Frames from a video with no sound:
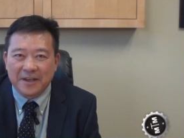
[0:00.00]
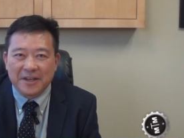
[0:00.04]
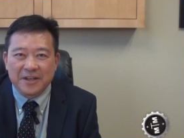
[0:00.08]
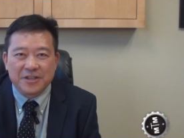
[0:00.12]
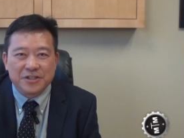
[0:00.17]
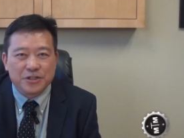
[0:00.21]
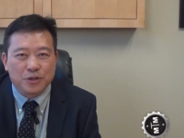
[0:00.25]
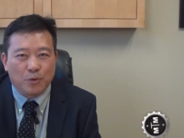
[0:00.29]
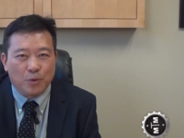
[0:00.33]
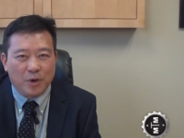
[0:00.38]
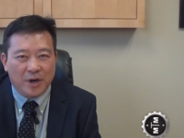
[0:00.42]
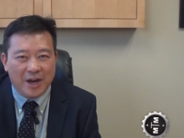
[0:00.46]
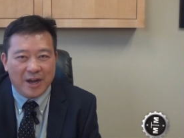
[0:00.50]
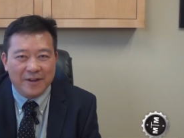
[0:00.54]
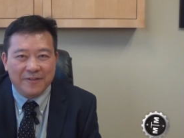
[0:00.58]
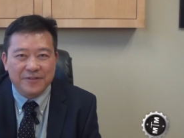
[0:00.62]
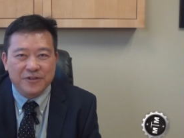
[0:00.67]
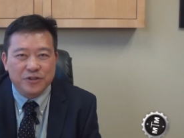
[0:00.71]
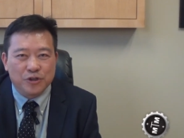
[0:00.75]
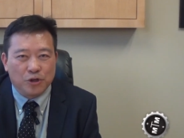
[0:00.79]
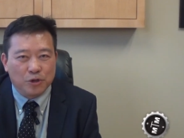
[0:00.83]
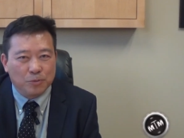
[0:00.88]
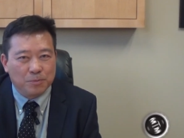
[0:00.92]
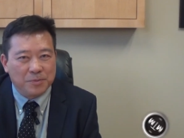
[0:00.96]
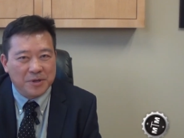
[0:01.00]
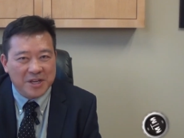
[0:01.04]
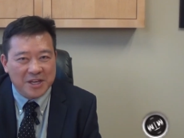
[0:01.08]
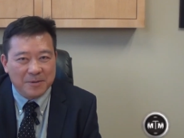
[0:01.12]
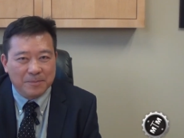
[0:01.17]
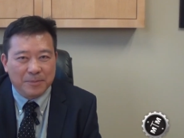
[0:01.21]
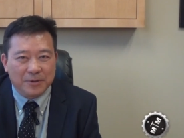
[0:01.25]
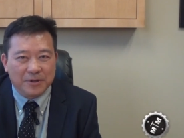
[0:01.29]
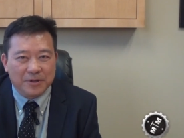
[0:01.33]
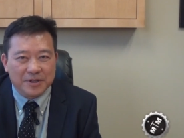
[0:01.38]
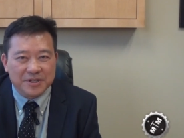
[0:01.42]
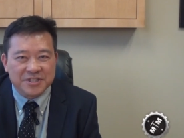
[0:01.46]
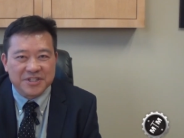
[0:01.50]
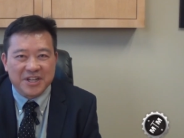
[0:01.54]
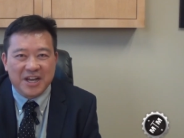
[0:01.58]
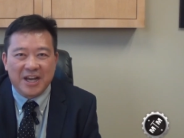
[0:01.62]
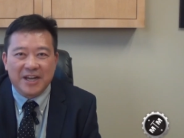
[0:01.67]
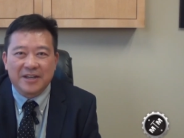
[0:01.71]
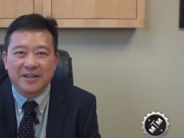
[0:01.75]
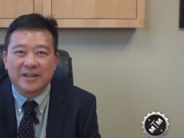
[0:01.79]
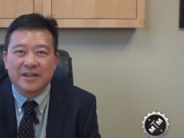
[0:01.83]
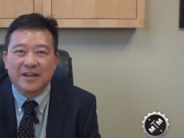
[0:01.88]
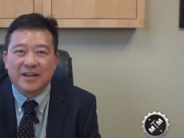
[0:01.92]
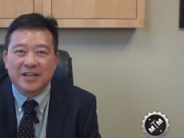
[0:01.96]
So what I've told people is
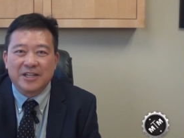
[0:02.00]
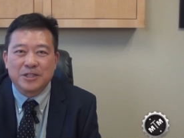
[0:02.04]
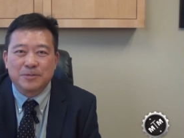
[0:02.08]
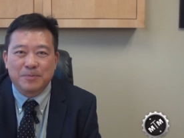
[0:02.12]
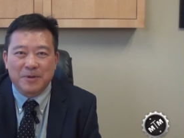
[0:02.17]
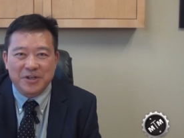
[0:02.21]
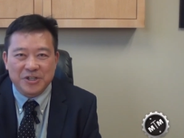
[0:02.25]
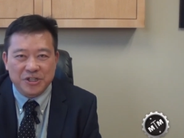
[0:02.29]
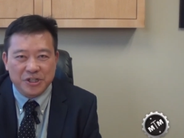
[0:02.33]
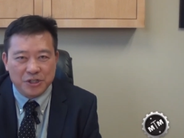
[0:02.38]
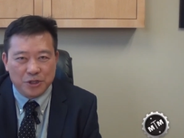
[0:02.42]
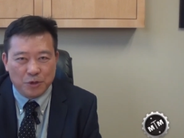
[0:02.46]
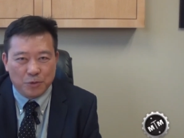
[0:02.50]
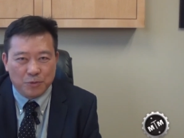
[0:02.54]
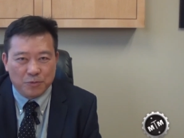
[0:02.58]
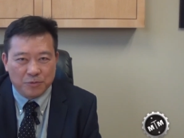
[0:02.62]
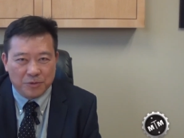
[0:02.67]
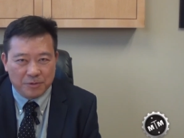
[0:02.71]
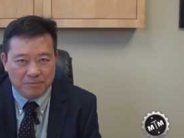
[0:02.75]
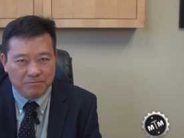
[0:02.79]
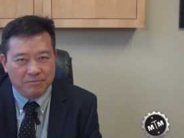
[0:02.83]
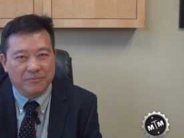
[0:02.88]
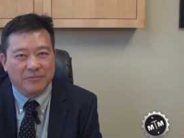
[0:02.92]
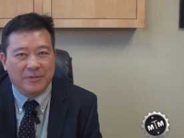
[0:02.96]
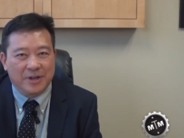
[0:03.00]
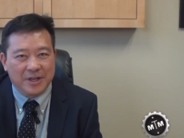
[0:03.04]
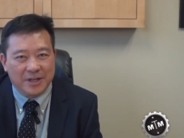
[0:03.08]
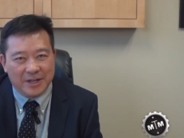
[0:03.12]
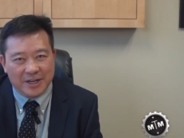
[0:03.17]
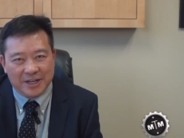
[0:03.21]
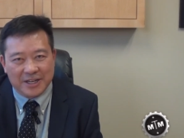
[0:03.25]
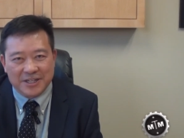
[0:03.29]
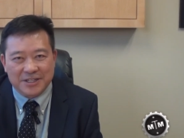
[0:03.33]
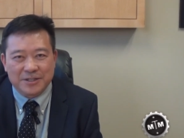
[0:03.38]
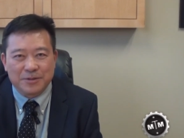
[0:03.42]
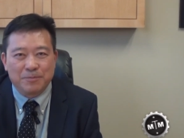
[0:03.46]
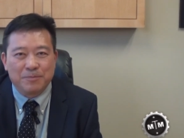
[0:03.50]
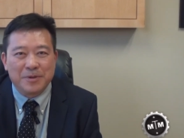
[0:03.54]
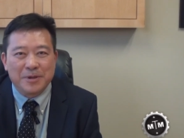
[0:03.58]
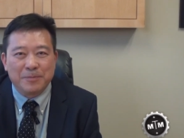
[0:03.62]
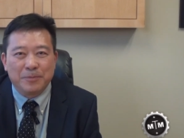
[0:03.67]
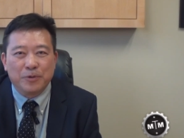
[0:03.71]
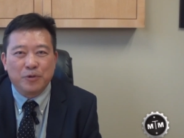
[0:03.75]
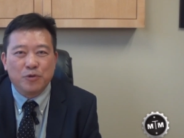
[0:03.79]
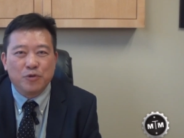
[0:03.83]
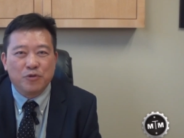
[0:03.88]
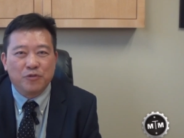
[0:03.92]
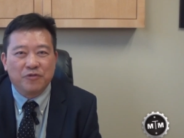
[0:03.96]
that, especially the
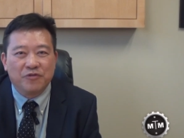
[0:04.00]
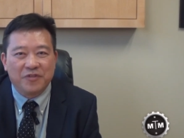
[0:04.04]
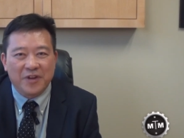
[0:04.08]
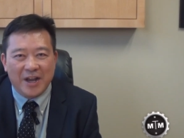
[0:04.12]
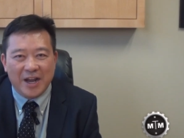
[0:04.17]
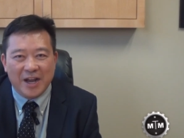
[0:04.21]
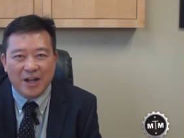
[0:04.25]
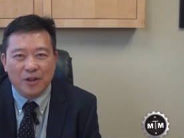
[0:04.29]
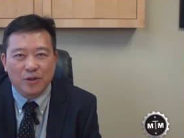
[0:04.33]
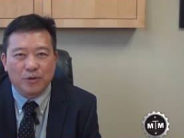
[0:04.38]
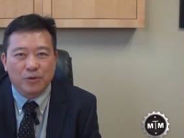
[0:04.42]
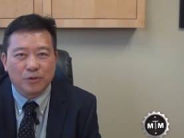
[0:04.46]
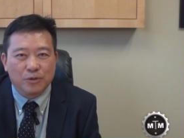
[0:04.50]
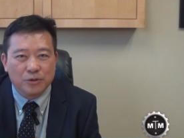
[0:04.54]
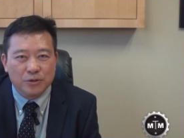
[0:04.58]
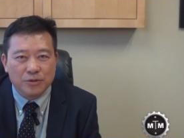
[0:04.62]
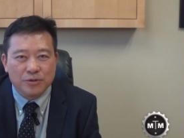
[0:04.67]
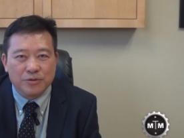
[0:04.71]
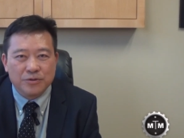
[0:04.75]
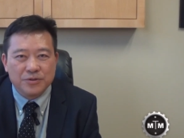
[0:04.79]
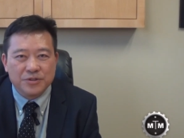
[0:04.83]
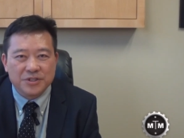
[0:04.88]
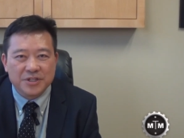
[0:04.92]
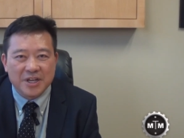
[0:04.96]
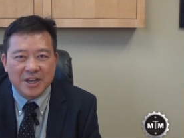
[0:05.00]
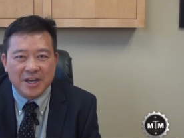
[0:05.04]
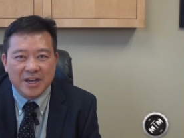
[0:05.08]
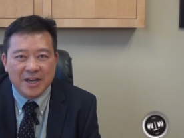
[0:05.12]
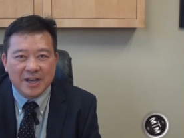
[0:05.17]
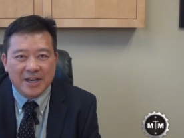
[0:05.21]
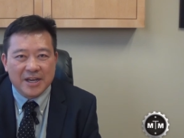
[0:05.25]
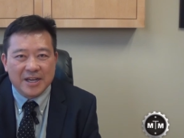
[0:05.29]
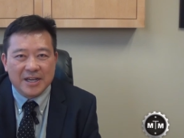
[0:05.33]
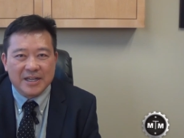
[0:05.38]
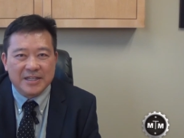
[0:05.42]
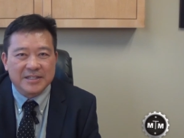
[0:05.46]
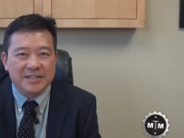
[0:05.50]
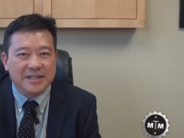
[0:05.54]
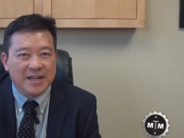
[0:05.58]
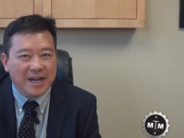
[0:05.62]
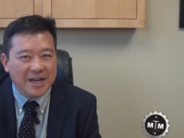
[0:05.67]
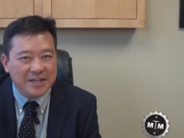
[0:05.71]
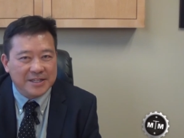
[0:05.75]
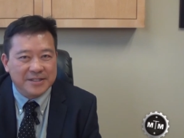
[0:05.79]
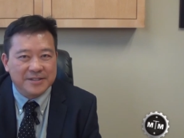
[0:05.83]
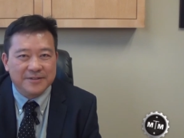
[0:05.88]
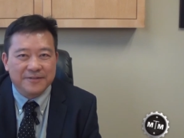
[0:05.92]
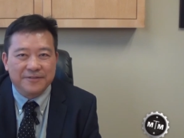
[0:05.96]
people who fail or lose, is
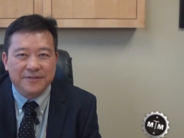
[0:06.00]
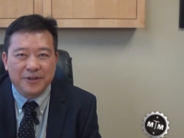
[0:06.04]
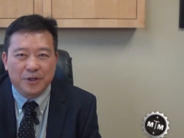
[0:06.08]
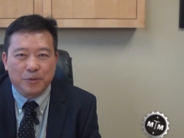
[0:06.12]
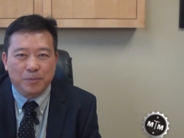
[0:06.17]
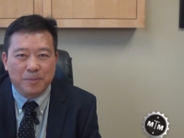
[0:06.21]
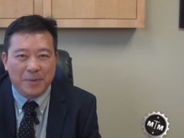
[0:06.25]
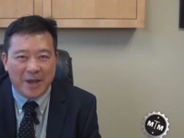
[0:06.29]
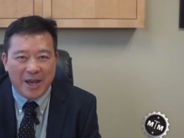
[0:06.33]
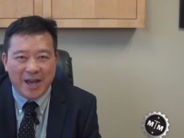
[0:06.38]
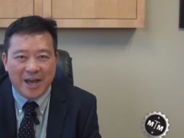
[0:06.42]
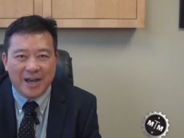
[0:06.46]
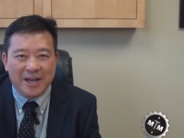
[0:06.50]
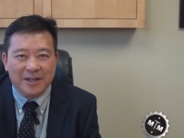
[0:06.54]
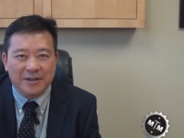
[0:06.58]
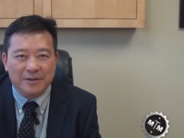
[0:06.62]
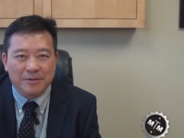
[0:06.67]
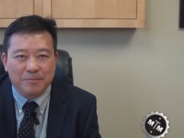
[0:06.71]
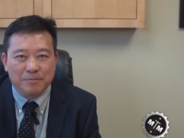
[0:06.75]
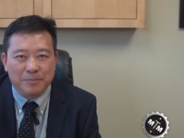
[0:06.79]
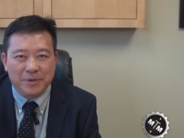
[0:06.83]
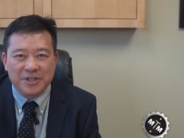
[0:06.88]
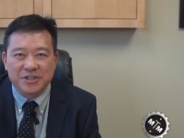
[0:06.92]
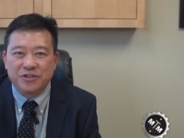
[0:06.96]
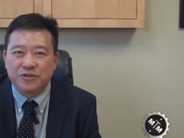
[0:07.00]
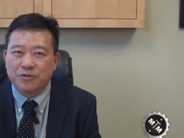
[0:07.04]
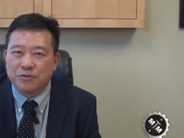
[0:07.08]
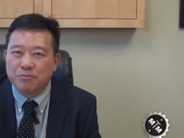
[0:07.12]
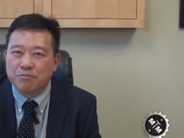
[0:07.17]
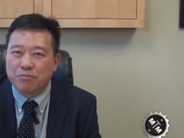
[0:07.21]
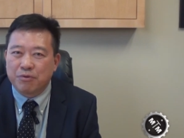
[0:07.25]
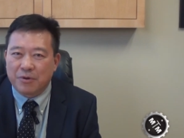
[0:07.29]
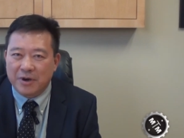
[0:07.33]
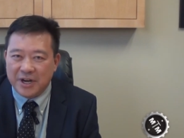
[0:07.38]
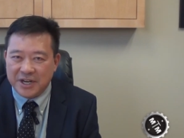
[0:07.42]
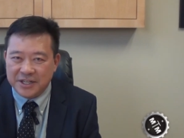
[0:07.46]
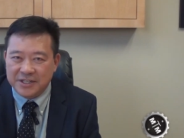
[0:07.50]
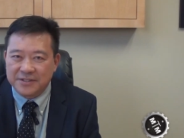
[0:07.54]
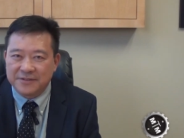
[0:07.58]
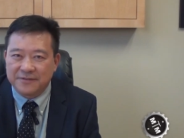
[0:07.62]
not to feel bad, but to embrace